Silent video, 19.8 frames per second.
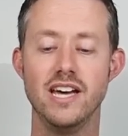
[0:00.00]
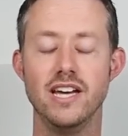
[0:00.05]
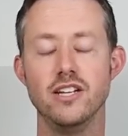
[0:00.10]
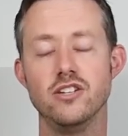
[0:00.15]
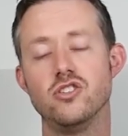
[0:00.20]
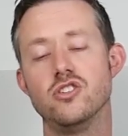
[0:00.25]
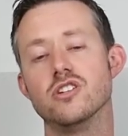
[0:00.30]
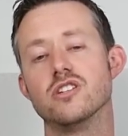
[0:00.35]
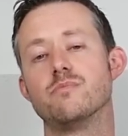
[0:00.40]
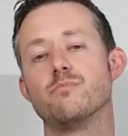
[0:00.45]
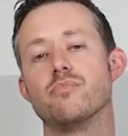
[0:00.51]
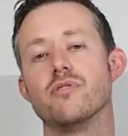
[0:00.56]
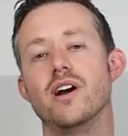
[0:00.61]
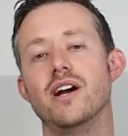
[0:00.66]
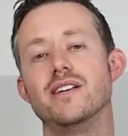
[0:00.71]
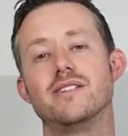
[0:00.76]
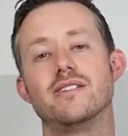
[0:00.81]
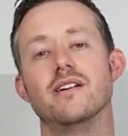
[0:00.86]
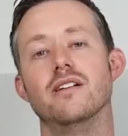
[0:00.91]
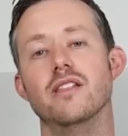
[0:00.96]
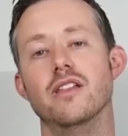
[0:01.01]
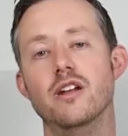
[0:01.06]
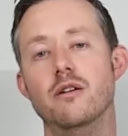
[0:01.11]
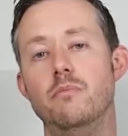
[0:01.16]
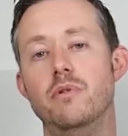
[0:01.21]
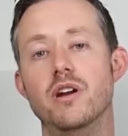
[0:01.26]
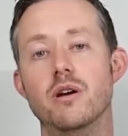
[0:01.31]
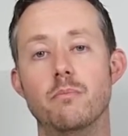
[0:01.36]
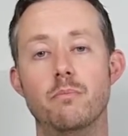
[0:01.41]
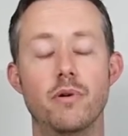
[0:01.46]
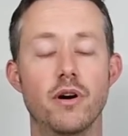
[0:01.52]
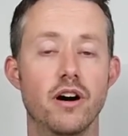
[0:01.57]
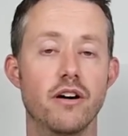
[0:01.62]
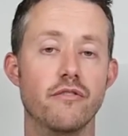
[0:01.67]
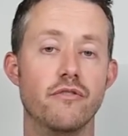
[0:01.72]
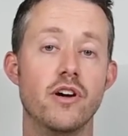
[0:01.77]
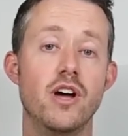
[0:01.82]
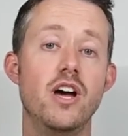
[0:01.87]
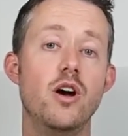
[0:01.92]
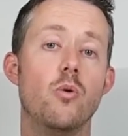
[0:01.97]
It's just priced a little bit
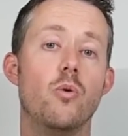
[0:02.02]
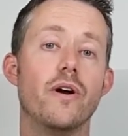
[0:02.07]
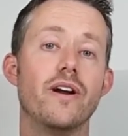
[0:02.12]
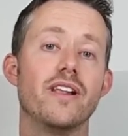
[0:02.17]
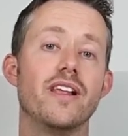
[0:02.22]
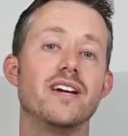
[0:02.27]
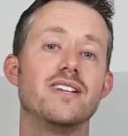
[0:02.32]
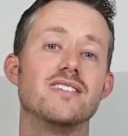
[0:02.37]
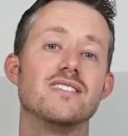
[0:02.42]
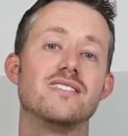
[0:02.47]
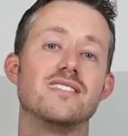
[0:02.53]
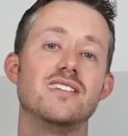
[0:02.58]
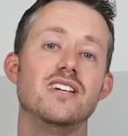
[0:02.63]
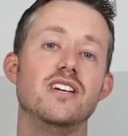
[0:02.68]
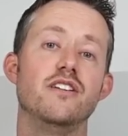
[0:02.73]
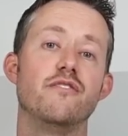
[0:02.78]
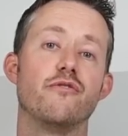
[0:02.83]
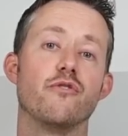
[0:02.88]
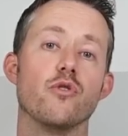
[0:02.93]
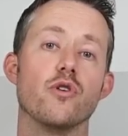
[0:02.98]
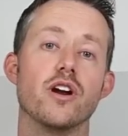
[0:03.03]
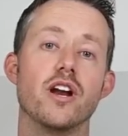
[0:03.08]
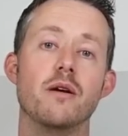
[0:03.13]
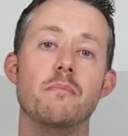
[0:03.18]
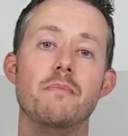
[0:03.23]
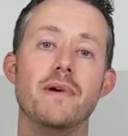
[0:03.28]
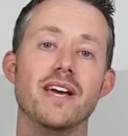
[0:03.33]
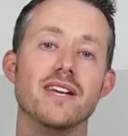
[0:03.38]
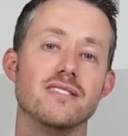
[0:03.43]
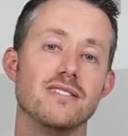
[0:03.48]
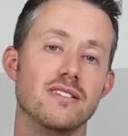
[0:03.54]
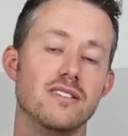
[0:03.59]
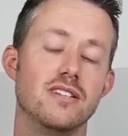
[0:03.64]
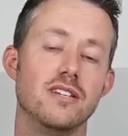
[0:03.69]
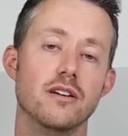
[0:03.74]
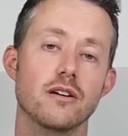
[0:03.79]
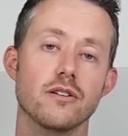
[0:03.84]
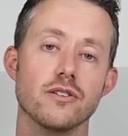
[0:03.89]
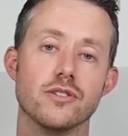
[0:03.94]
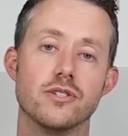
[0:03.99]
above what I like to see for an amazing deal.